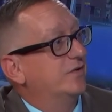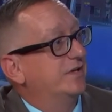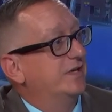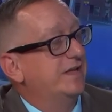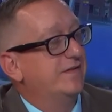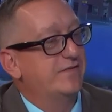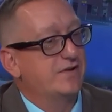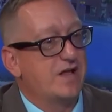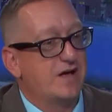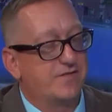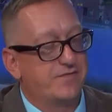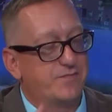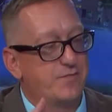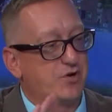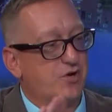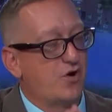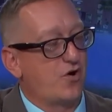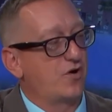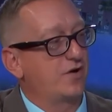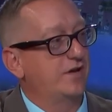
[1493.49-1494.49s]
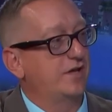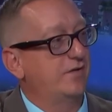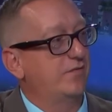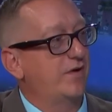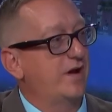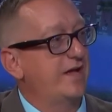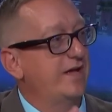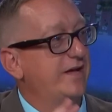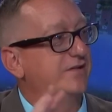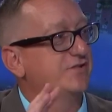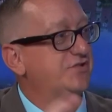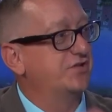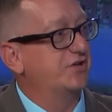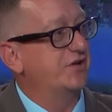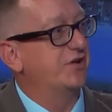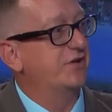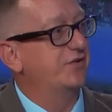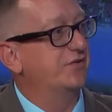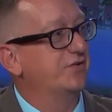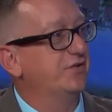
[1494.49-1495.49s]
and even off McCarty Ranch, you
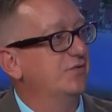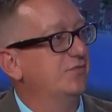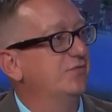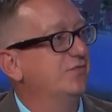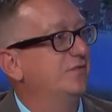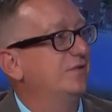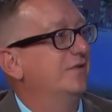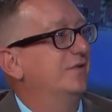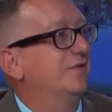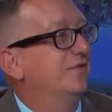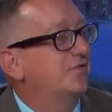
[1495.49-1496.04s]
know, you, right.